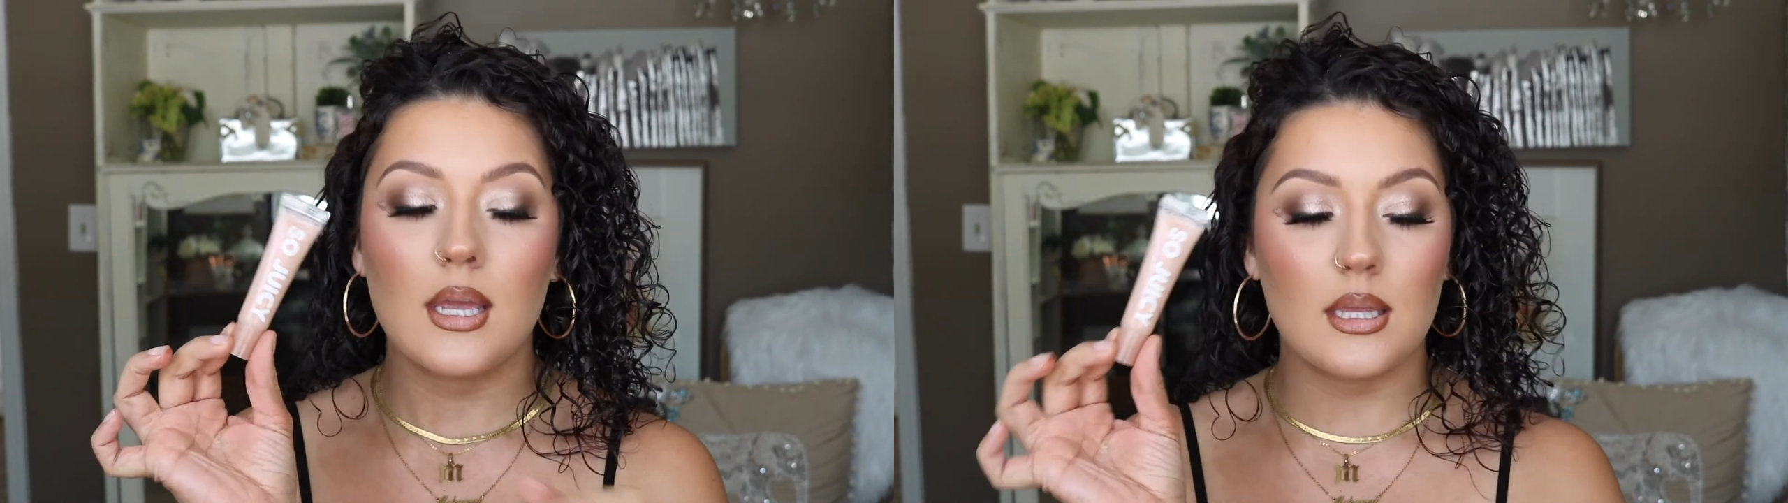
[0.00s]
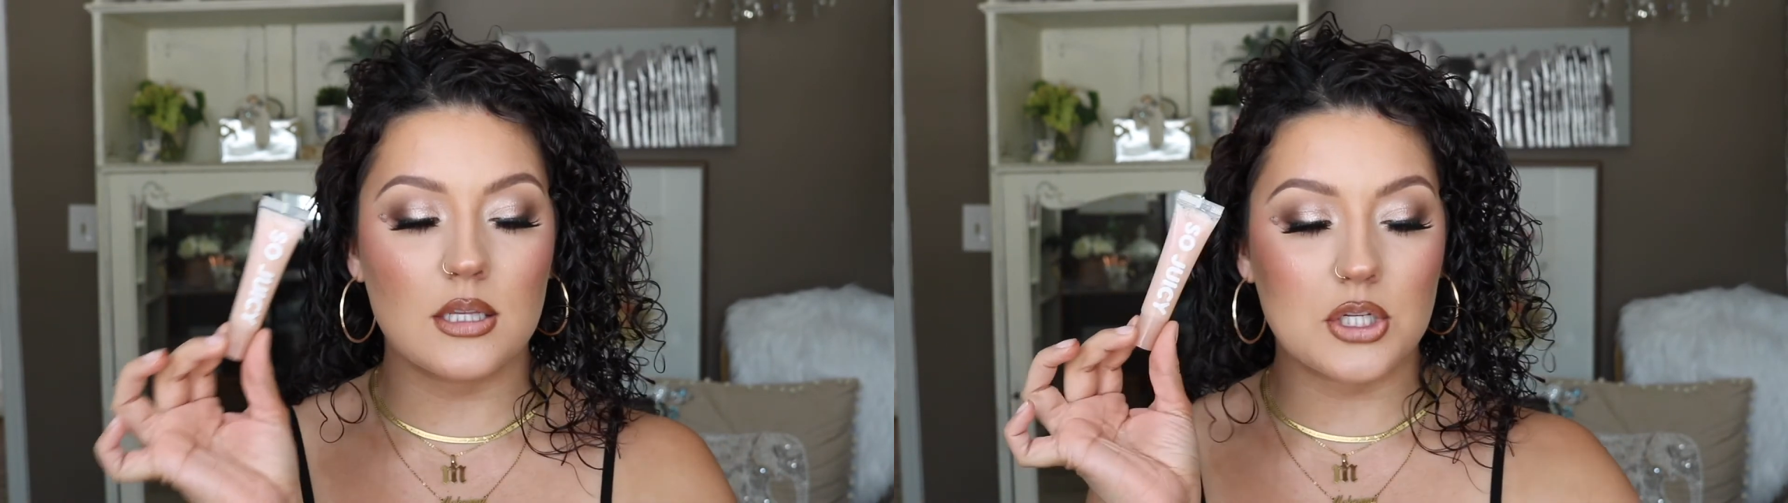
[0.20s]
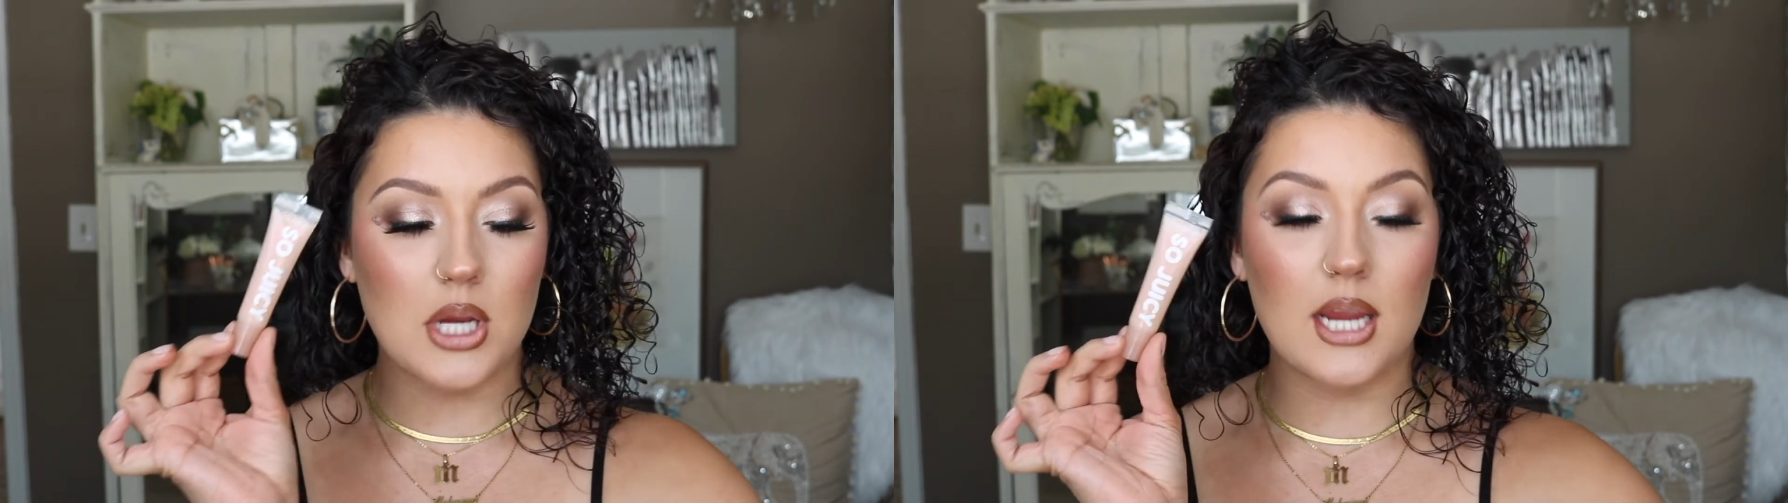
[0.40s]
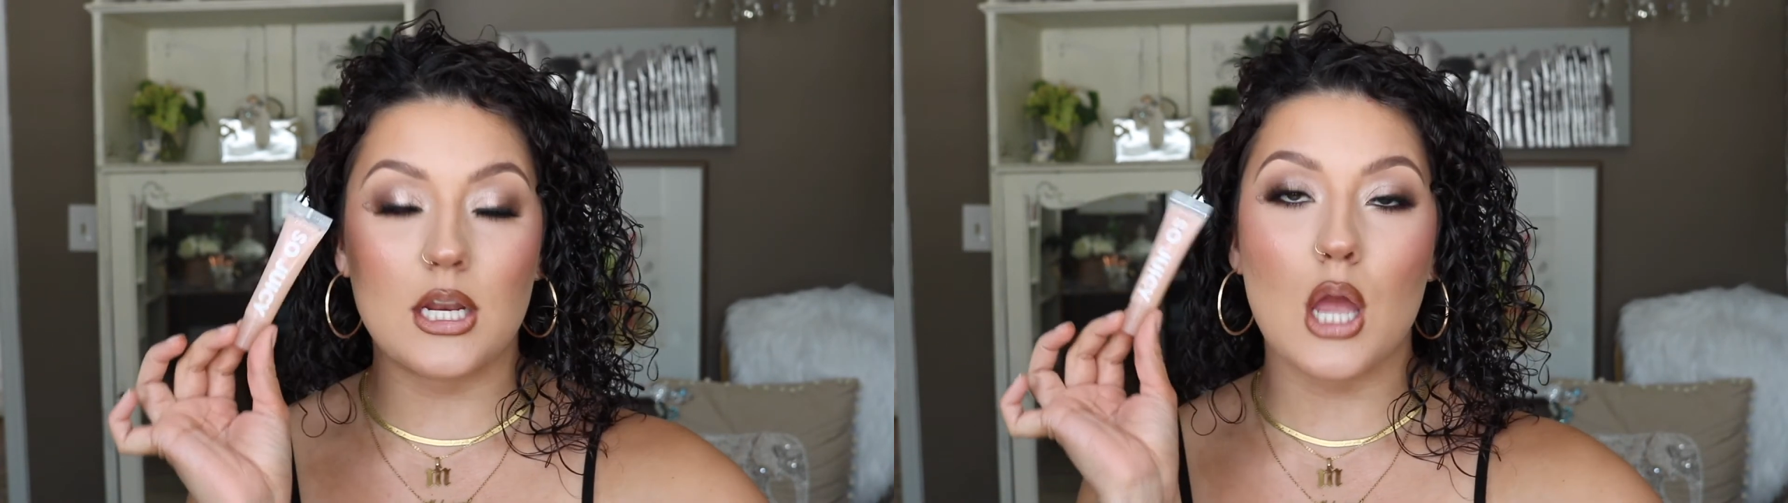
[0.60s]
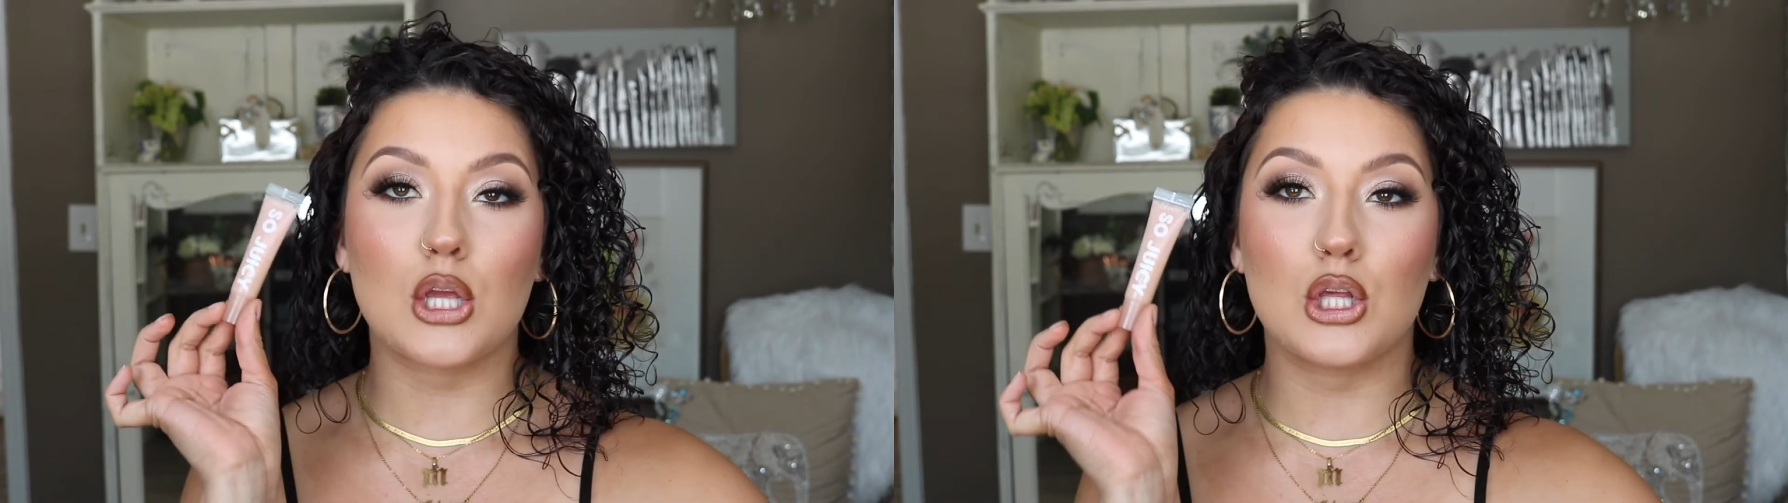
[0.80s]
in the
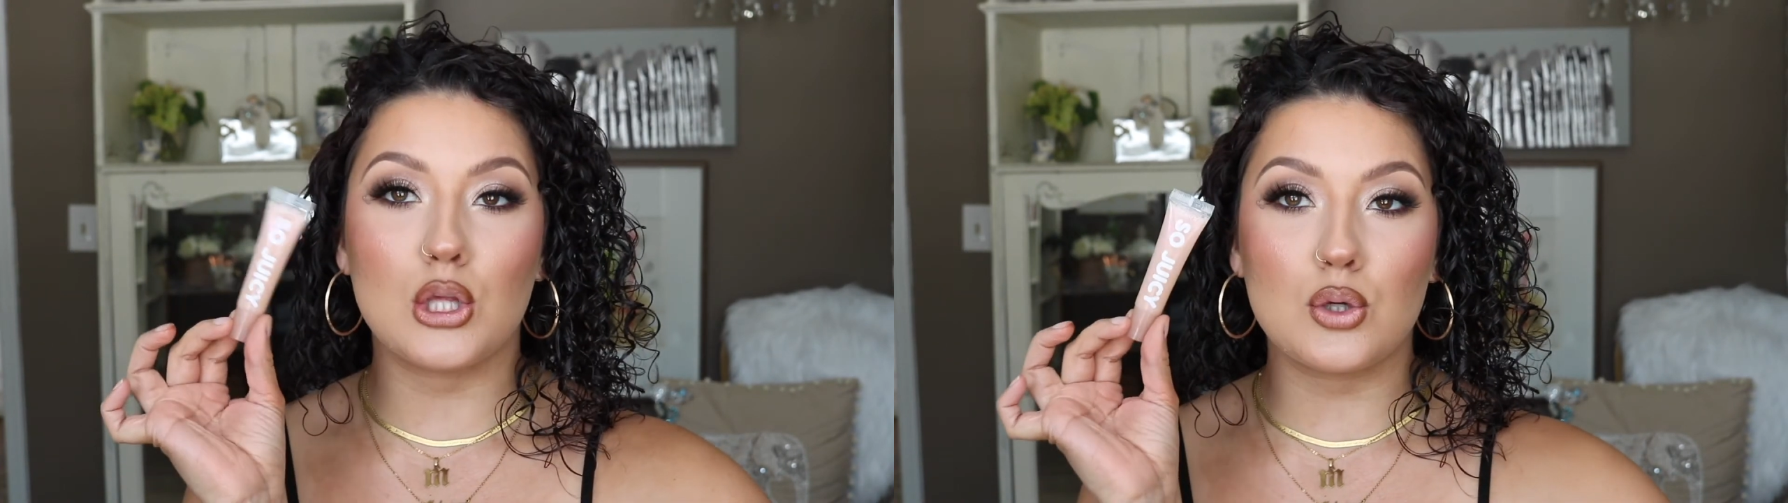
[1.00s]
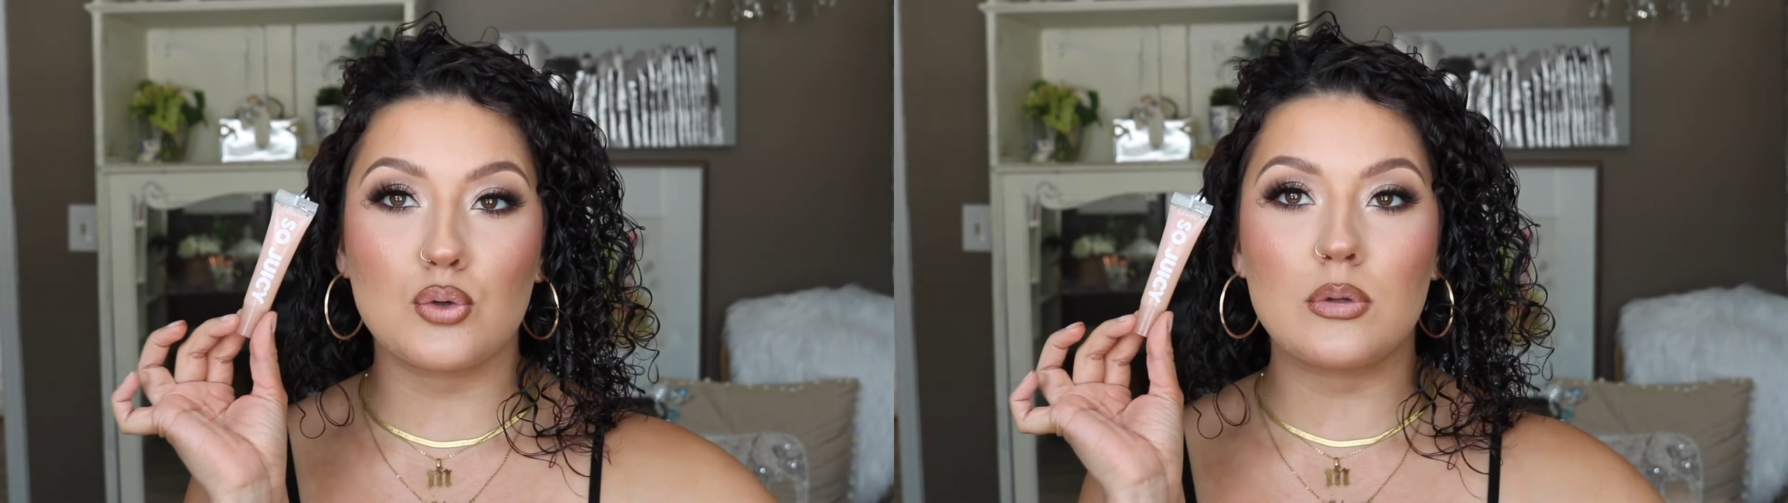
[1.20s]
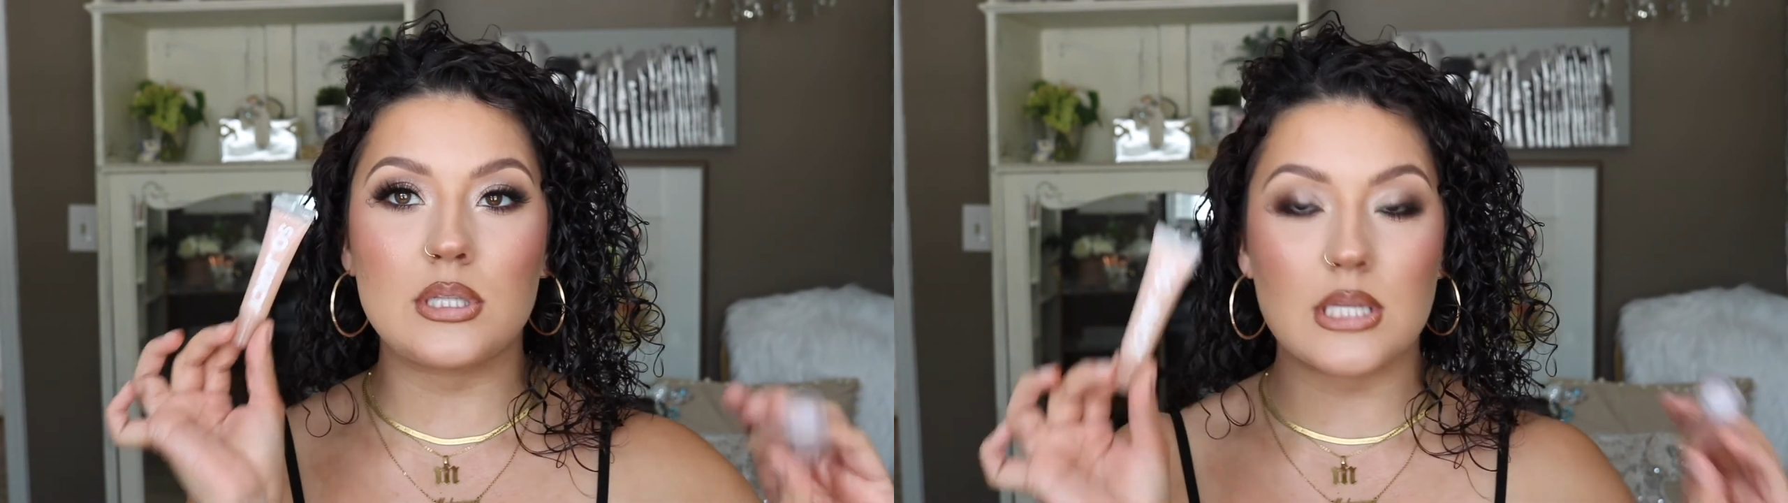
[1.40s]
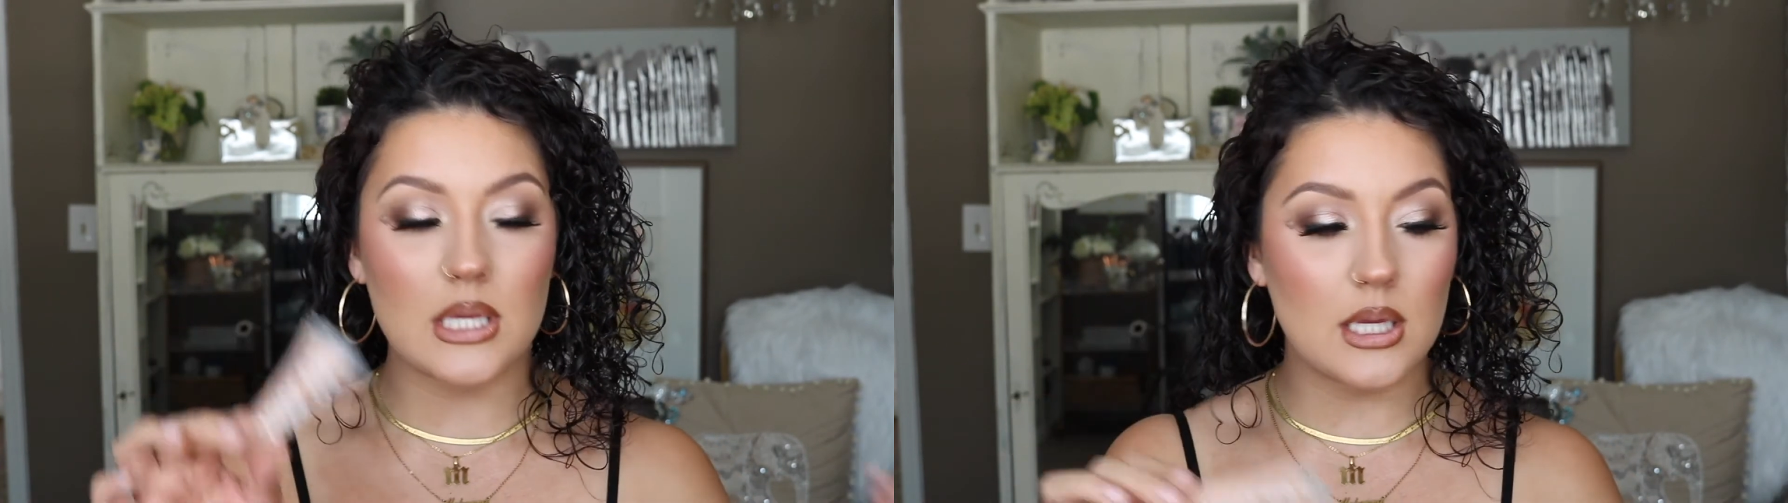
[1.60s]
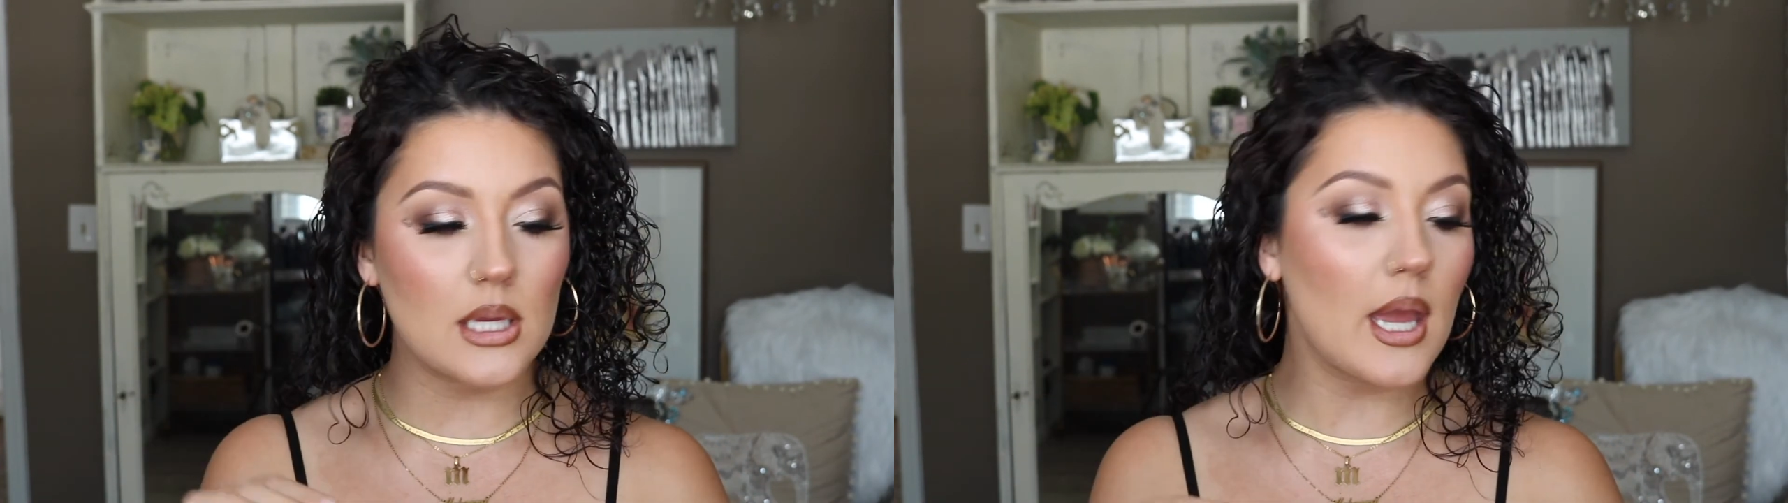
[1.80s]
shade QT,